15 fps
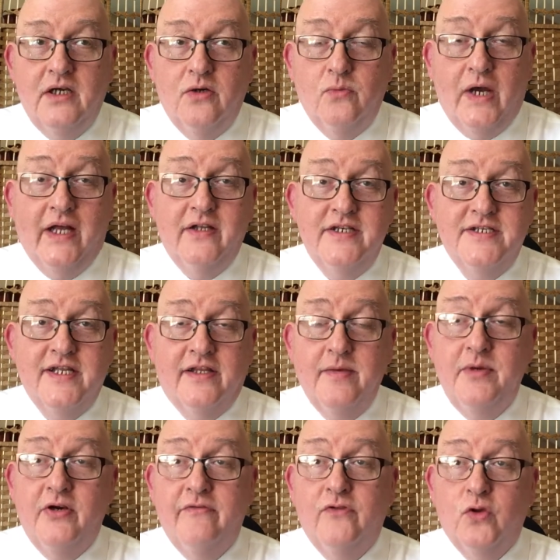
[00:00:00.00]
Well, it's the
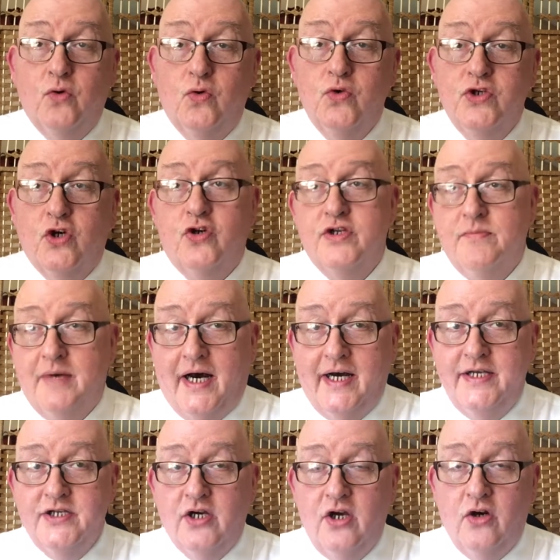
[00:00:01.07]
limit of load or demand,